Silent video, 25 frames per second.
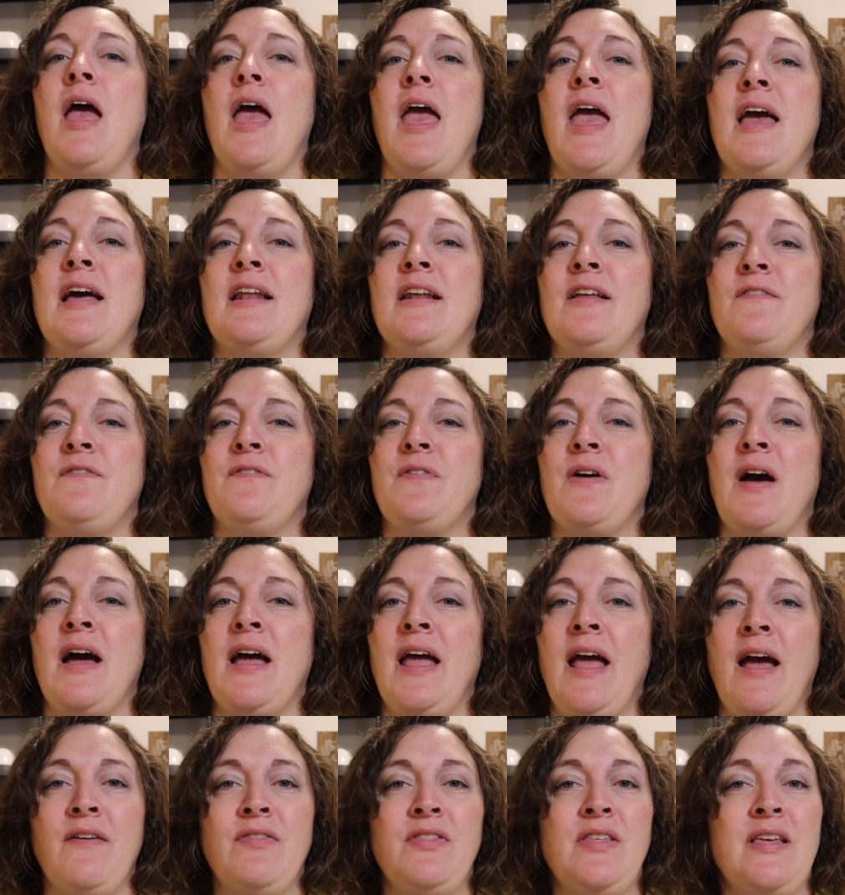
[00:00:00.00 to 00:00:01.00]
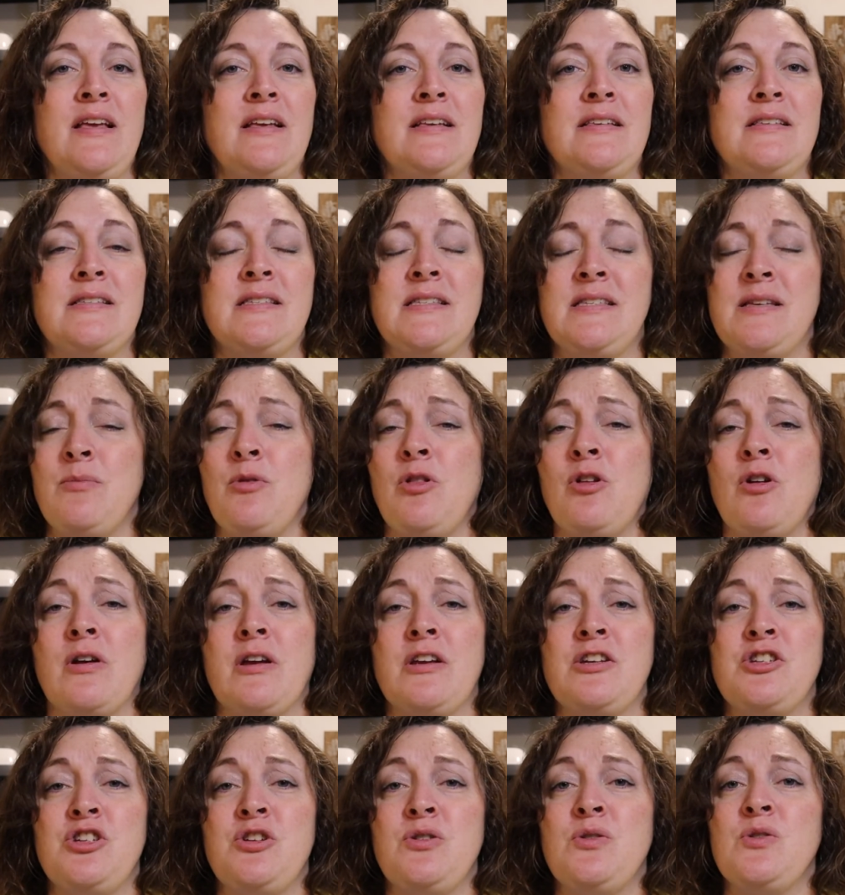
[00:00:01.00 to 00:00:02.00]
And if I have the similar
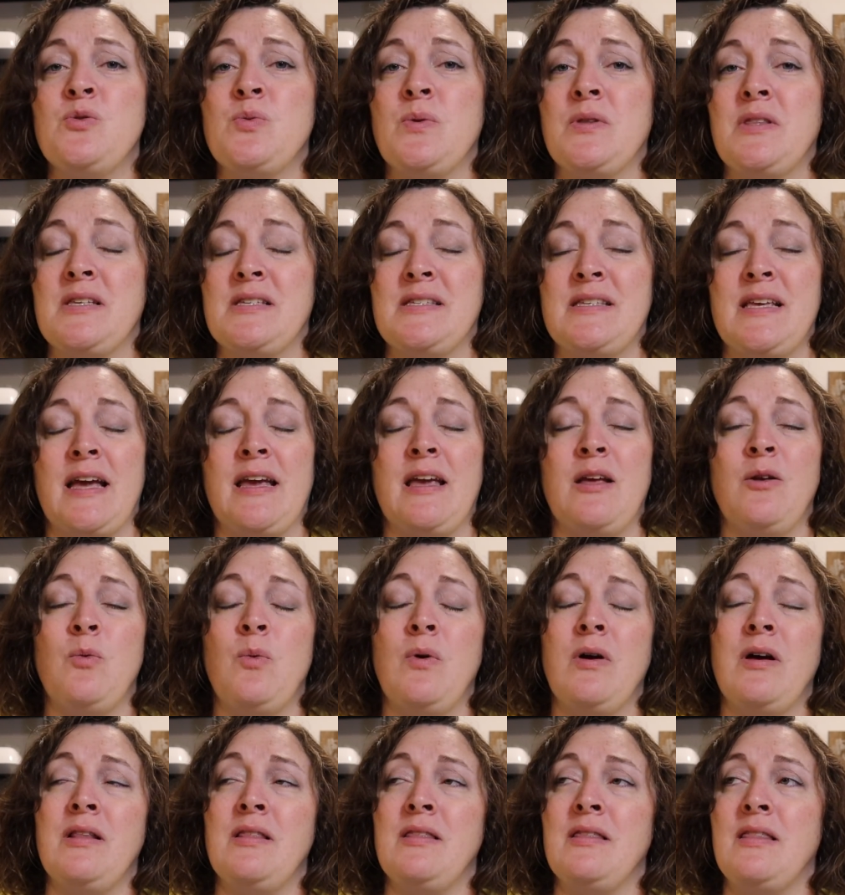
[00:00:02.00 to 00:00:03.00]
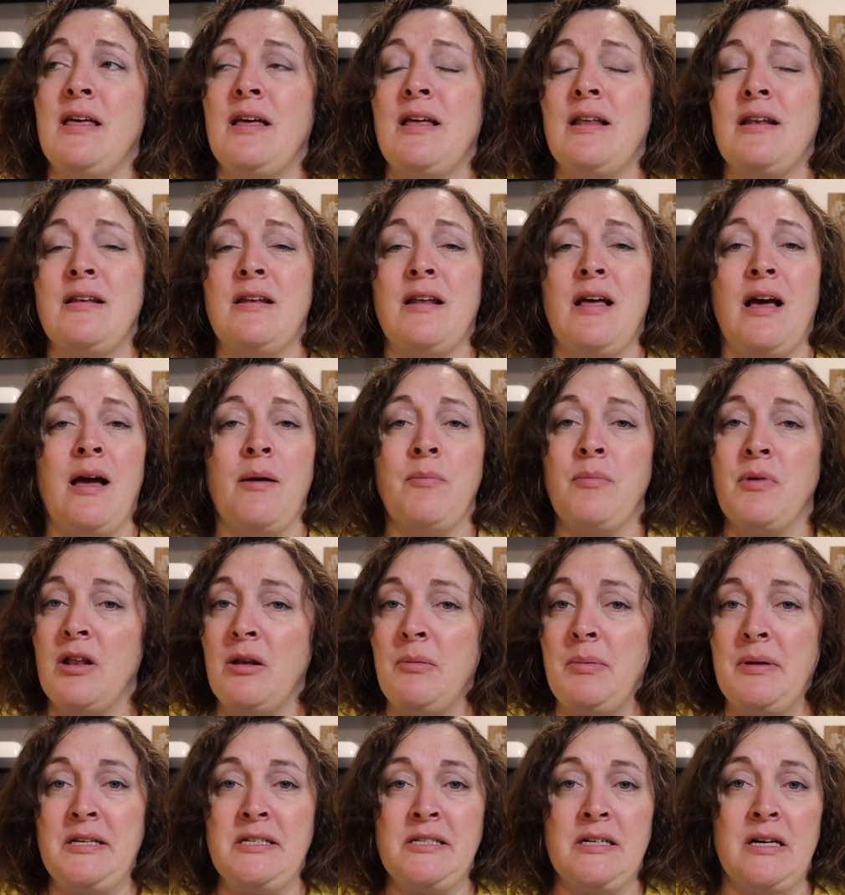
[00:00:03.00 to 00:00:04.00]
issues with the second one, then I'm going
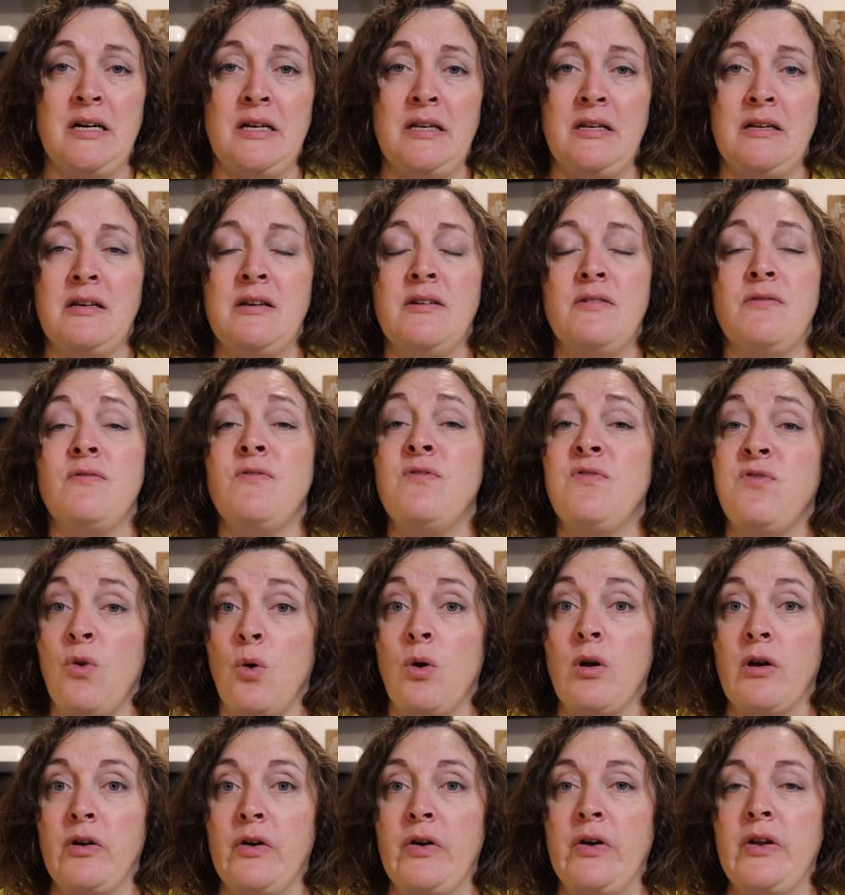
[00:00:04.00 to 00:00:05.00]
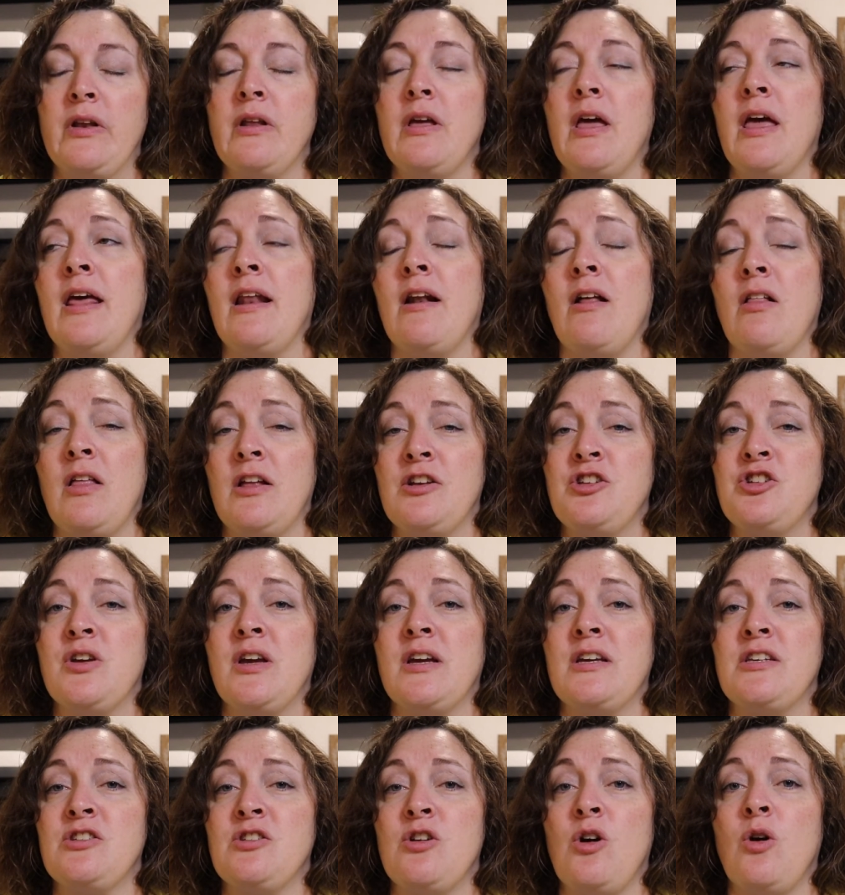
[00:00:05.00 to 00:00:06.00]
to be done for good. And I'll let you
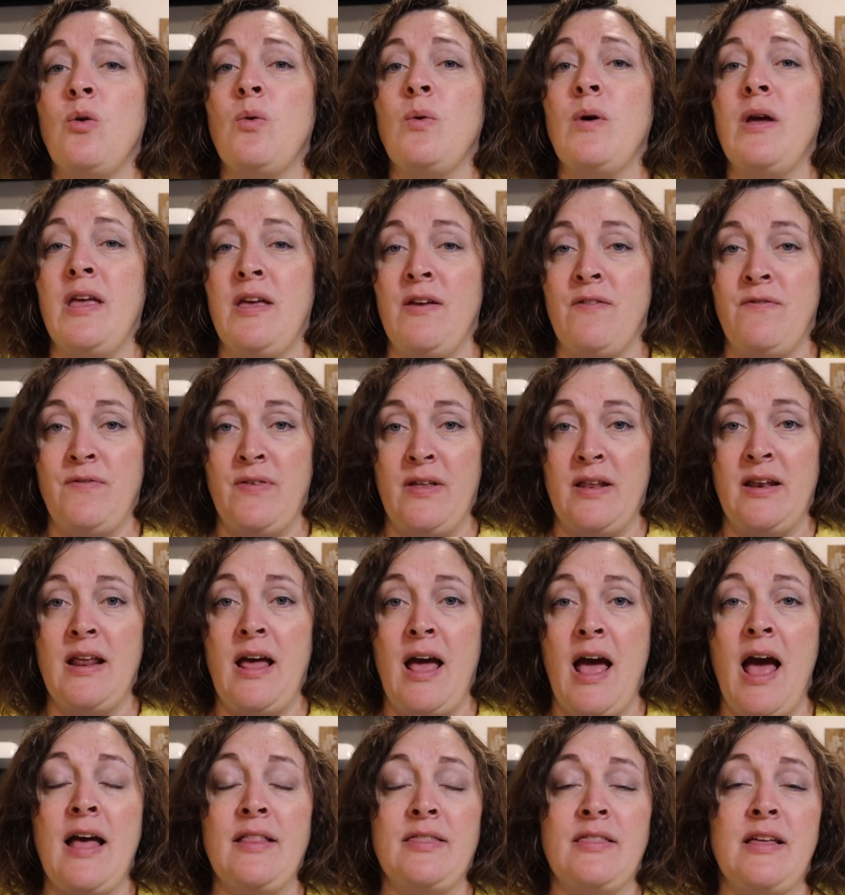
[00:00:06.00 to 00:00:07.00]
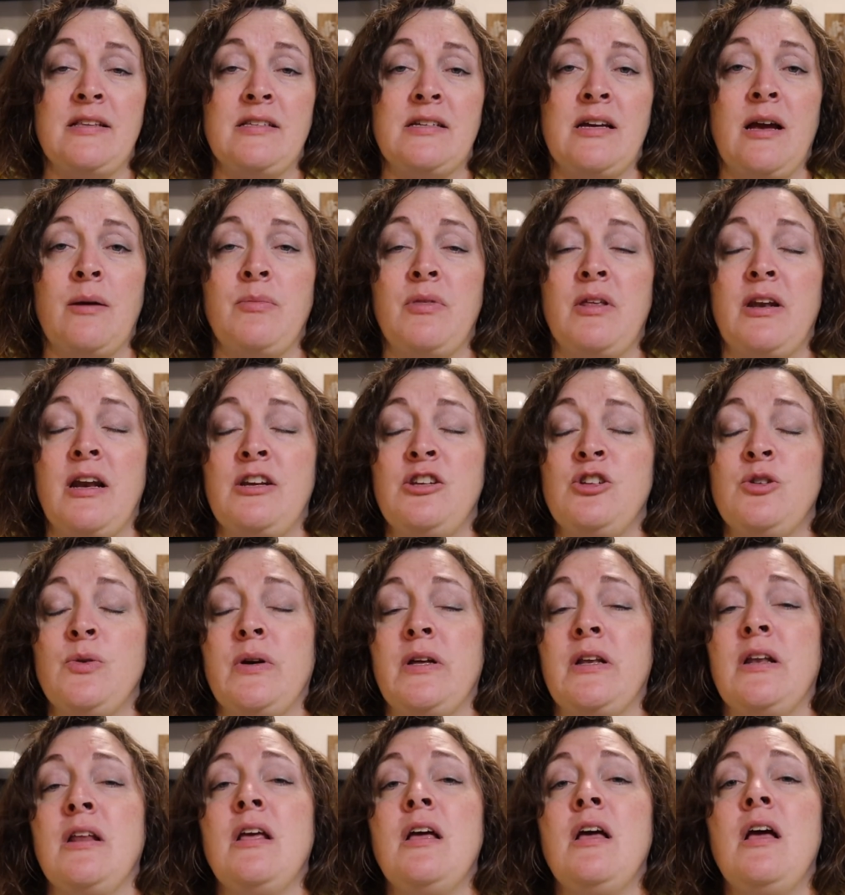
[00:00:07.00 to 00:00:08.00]
guys know if and at that time that I do
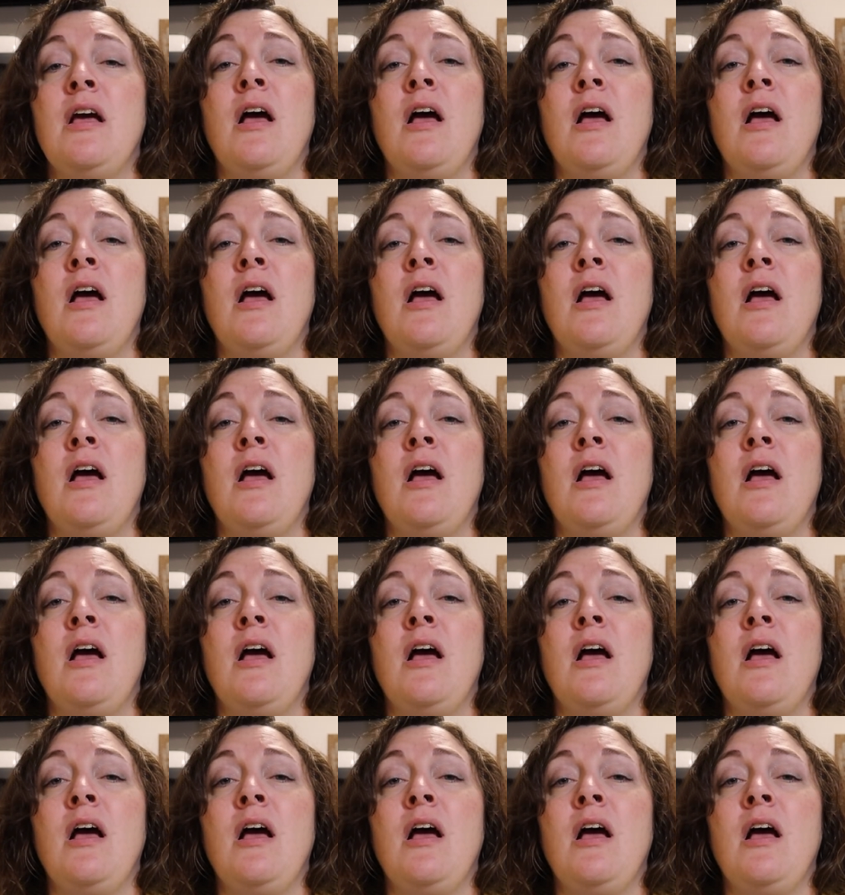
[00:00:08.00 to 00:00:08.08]
it.